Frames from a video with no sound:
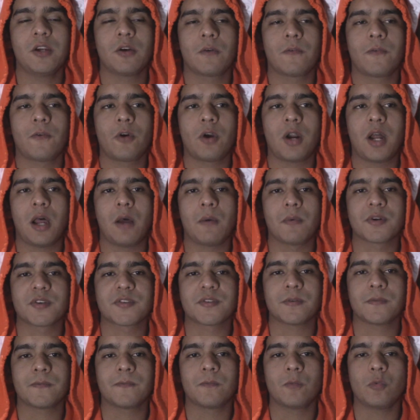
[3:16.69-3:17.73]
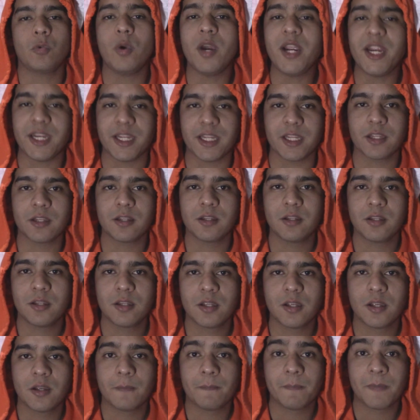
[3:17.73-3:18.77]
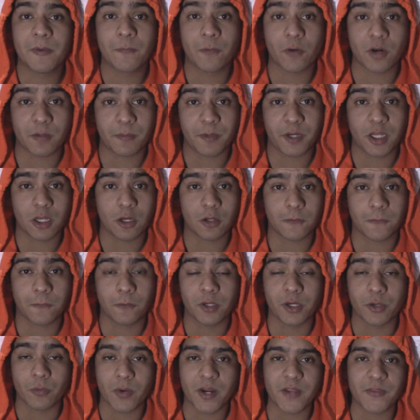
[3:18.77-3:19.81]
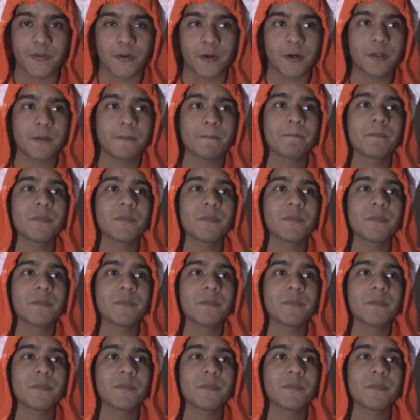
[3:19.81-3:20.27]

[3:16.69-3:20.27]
or 4 hours of waiting before the video got fully rendered.